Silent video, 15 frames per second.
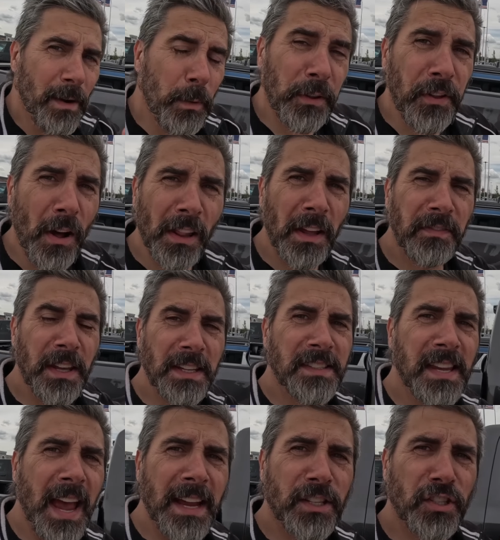with all of that
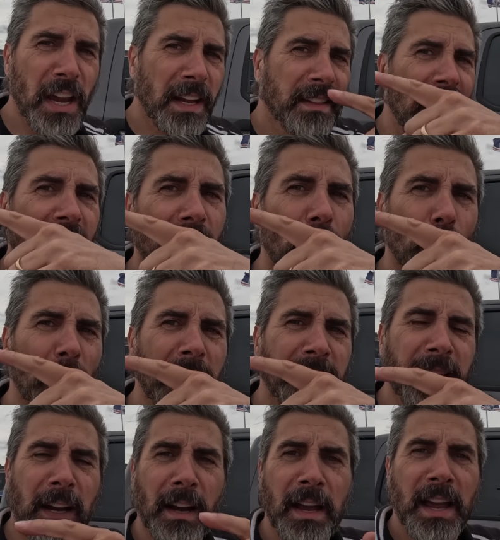said, check that out right
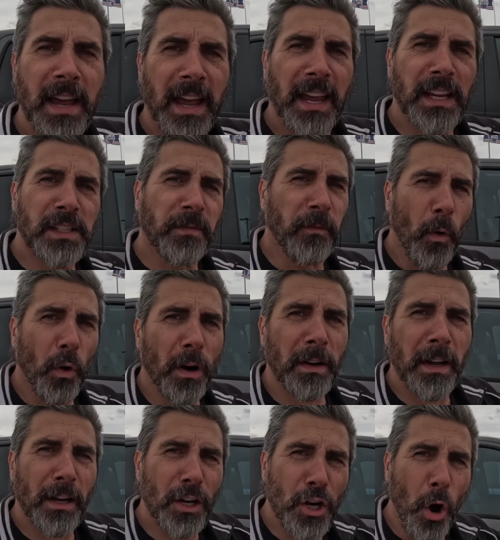there. Is
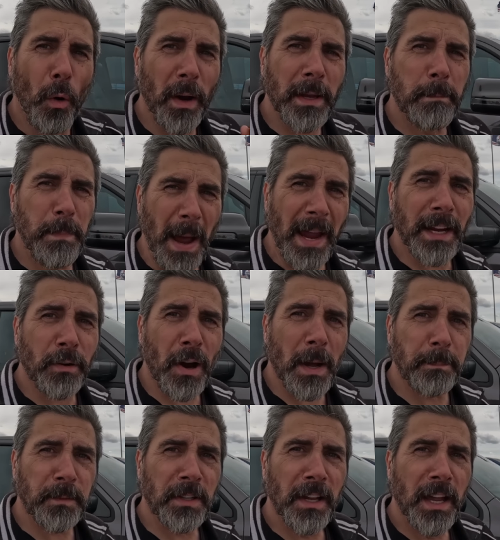Ford going
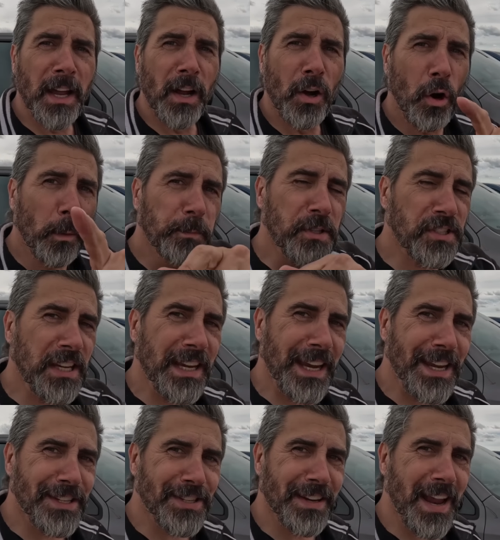bankrupt? Hope to see
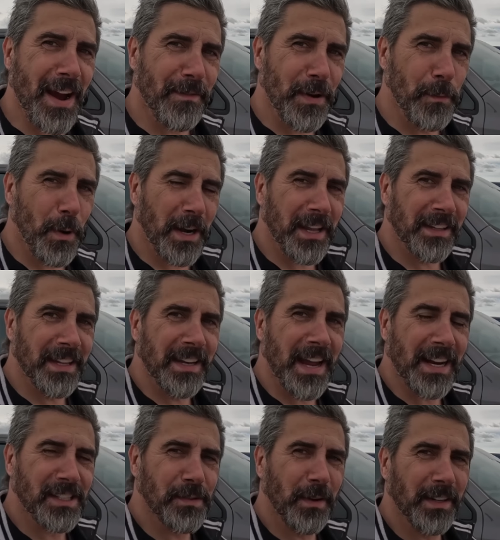each and every one in the
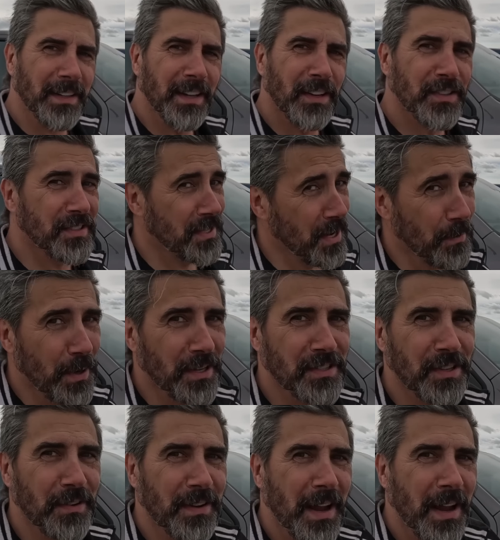next one. See you real soon.